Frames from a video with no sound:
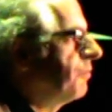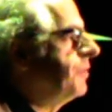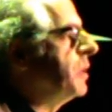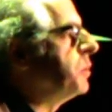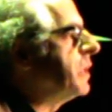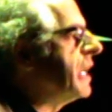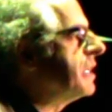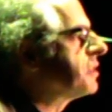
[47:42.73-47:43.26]

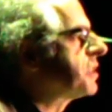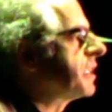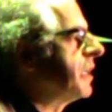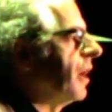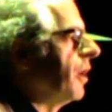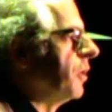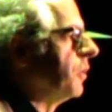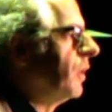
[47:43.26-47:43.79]
few years
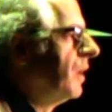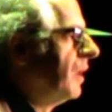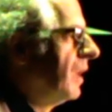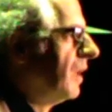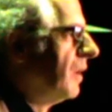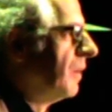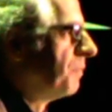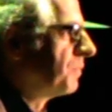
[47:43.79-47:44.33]

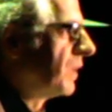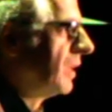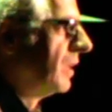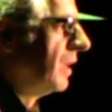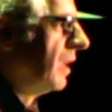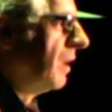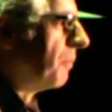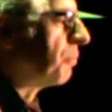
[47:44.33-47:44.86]
ago,
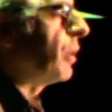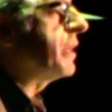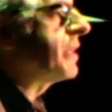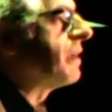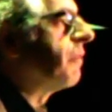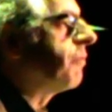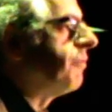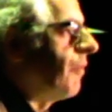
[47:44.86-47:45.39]

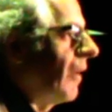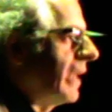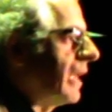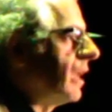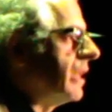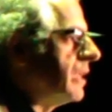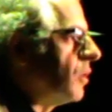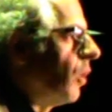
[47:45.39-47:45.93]
Britain
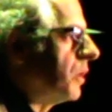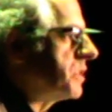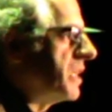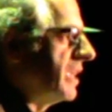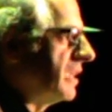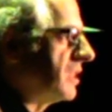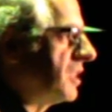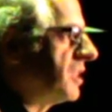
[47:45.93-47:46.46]
finally got
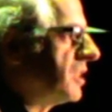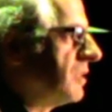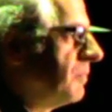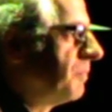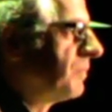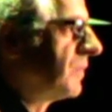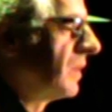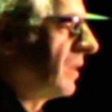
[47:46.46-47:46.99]

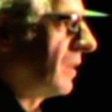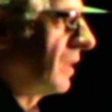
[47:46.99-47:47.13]
its